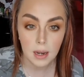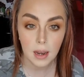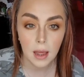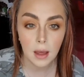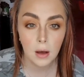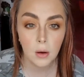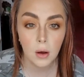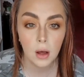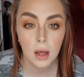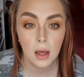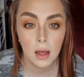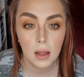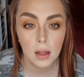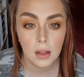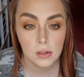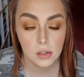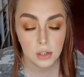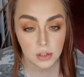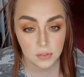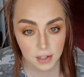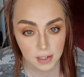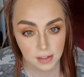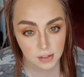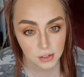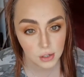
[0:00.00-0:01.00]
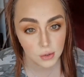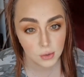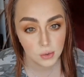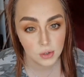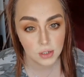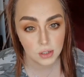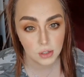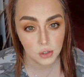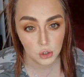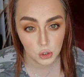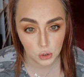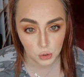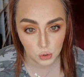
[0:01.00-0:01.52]
Now, Too Faced
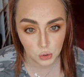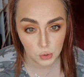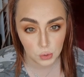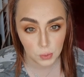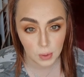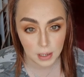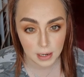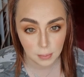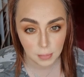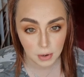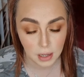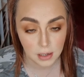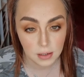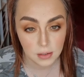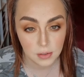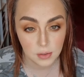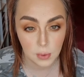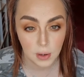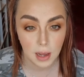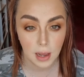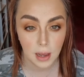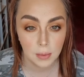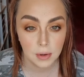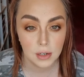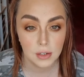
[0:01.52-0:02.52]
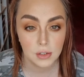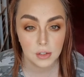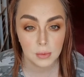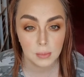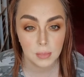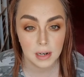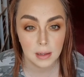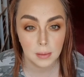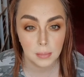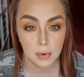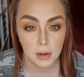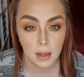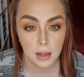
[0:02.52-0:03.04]
don't do lip liners, so I'm going to do
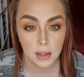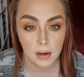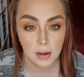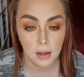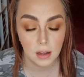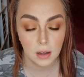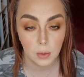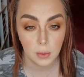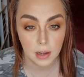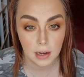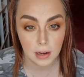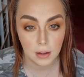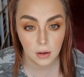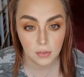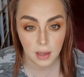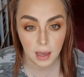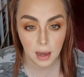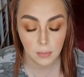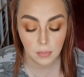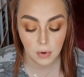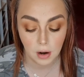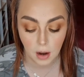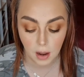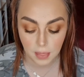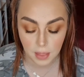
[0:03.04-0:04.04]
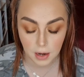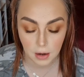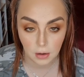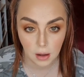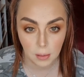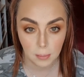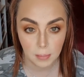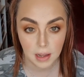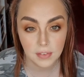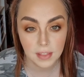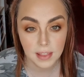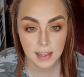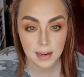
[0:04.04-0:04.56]
my lip liner quickly off camera, and then I'll
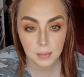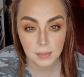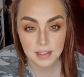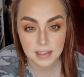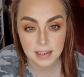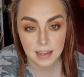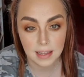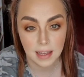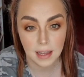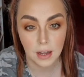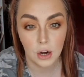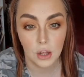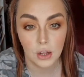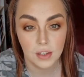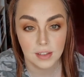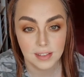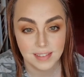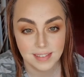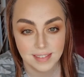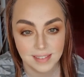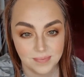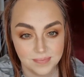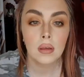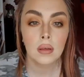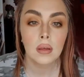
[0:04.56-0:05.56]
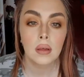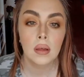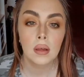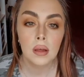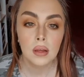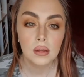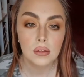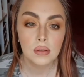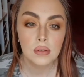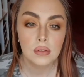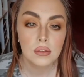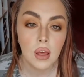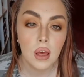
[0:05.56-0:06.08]
come back to the lipstick and gloss.
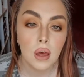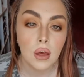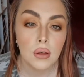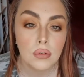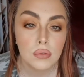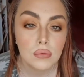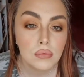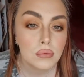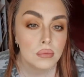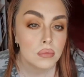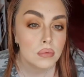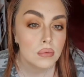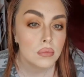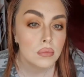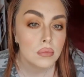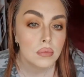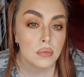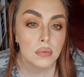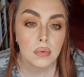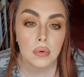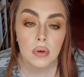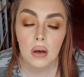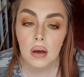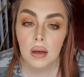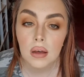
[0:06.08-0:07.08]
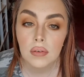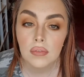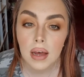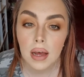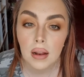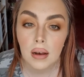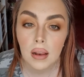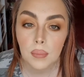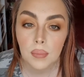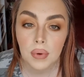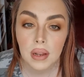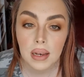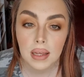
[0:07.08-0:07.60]
So, I've
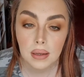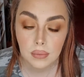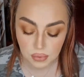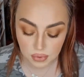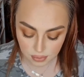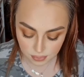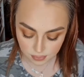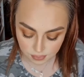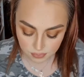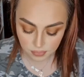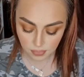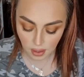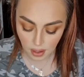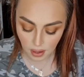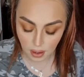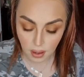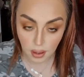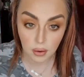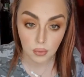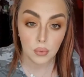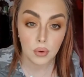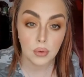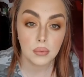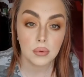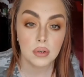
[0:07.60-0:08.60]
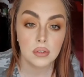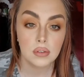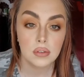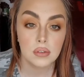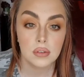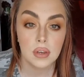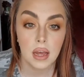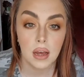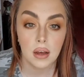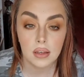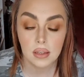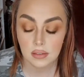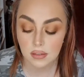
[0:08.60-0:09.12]
outlined my lips, and what I'm going to
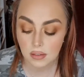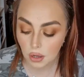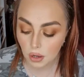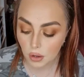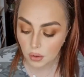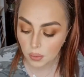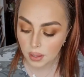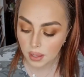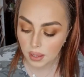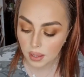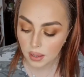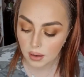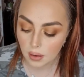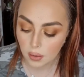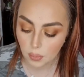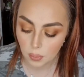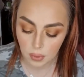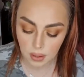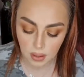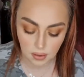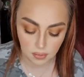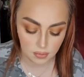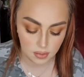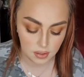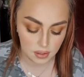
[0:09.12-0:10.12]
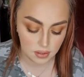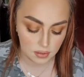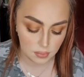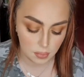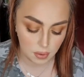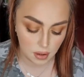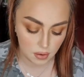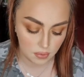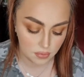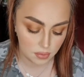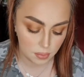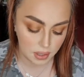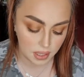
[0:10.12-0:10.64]
do now is go in with, this is
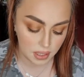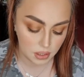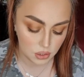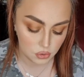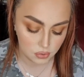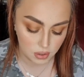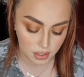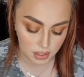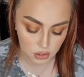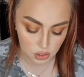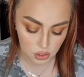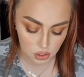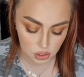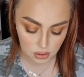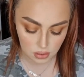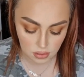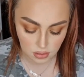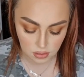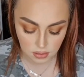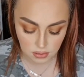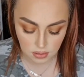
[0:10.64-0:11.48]
part of the peach range.